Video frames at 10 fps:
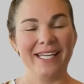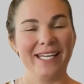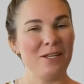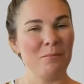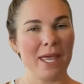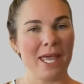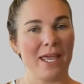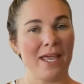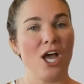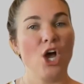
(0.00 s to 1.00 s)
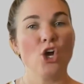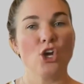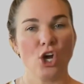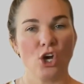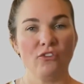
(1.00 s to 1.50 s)
In May,
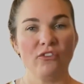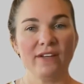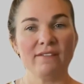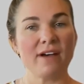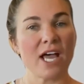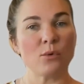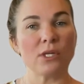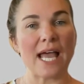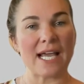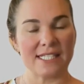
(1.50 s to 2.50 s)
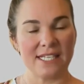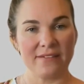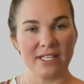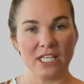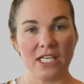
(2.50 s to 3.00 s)
COVID viral
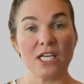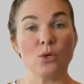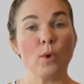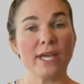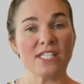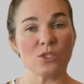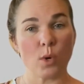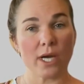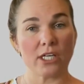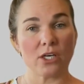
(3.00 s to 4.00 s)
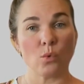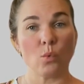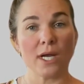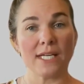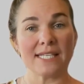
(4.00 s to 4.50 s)
activity in wastewater
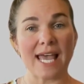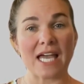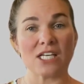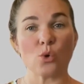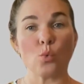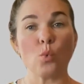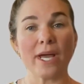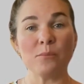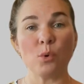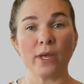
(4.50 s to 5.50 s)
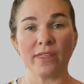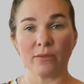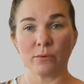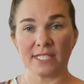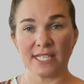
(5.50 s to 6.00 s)
was at
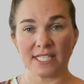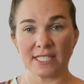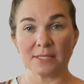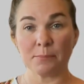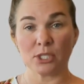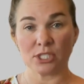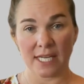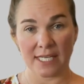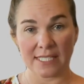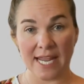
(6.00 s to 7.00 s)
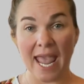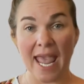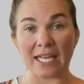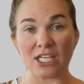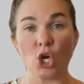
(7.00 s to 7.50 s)
1.36%
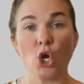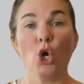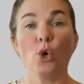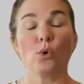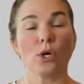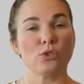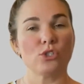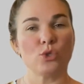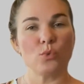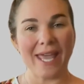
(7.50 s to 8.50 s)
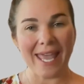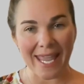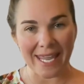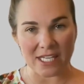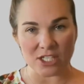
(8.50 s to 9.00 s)
and rose to
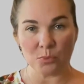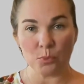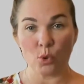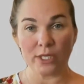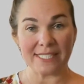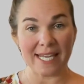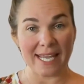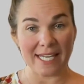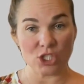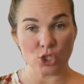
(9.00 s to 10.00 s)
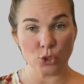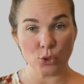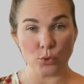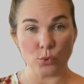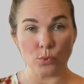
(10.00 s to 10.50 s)

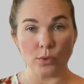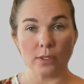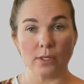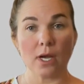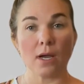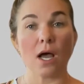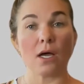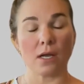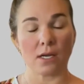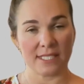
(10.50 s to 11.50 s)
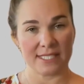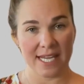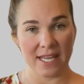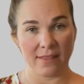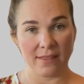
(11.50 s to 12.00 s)
8.82 on August
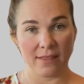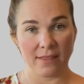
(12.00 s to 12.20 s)
10th.